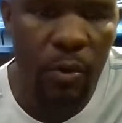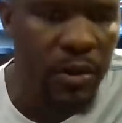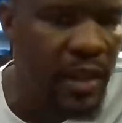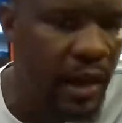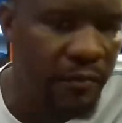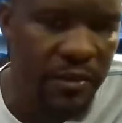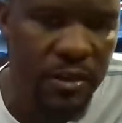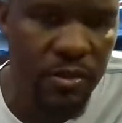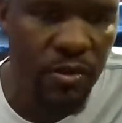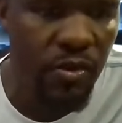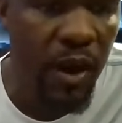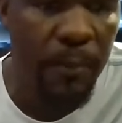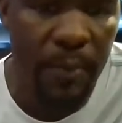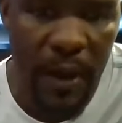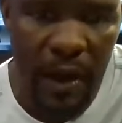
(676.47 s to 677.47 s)
with having 2
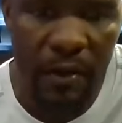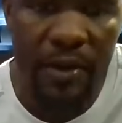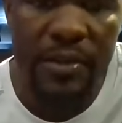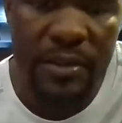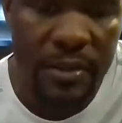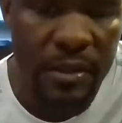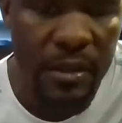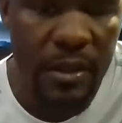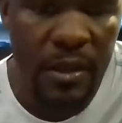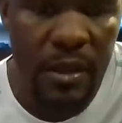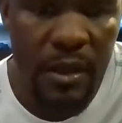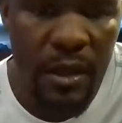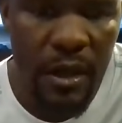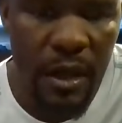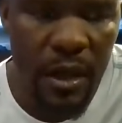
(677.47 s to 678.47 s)
great parents,
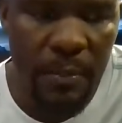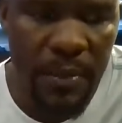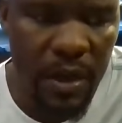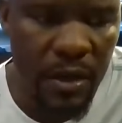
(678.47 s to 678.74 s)
and a